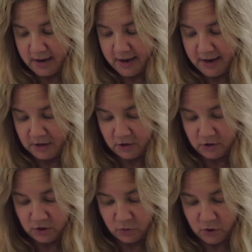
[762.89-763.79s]

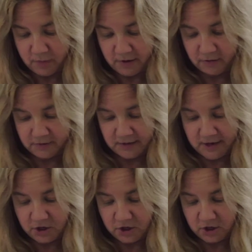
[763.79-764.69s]
Cancer-Scorpio
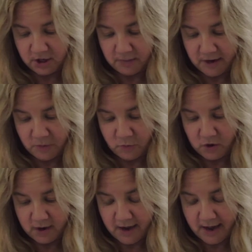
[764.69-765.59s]
relationship can
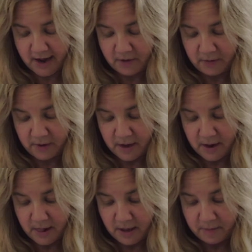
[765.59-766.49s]
work out,
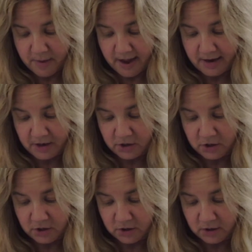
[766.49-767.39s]
manage